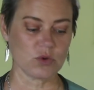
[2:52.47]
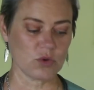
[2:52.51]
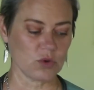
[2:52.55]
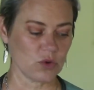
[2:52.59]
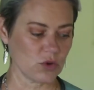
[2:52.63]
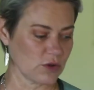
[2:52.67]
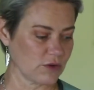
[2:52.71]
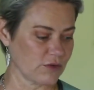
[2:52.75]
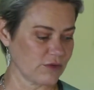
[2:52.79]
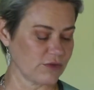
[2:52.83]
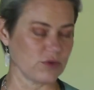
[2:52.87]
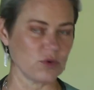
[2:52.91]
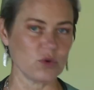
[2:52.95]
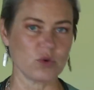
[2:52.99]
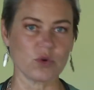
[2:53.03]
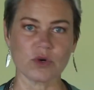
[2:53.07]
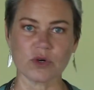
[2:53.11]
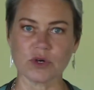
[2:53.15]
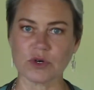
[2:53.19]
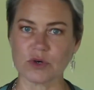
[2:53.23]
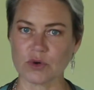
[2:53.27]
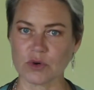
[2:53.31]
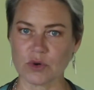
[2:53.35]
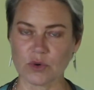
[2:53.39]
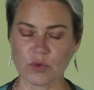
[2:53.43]
or the
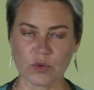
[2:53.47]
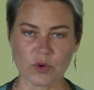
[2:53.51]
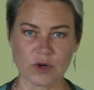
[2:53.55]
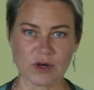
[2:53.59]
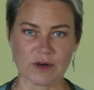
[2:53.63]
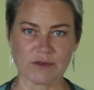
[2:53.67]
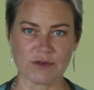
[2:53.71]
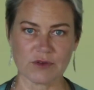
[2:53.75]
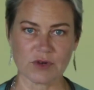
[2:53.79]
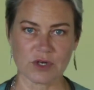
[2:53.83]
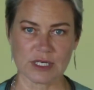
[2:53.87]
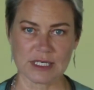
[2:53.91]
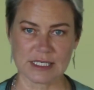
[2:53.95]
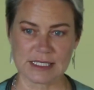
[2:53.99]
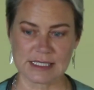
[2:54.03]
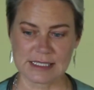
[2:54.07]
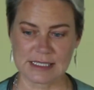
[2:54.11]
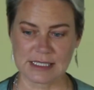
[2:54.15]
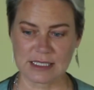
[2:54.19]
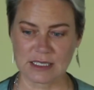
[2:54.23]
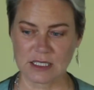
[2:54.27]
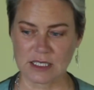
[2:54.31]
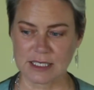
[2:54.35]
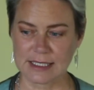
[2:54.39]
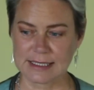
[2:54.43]
floor or wherever it is the
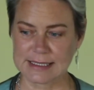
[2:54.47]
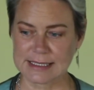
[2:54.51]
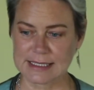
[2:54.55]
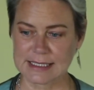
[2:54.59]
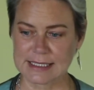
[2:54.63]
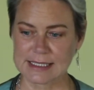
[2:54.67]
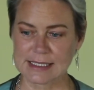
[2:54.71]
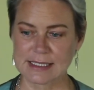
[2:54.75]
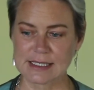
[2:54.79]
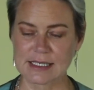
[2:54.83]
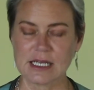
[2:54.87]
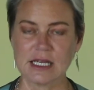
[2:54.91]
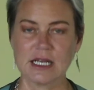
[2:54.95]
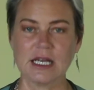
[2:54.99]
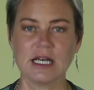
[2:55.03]
client is.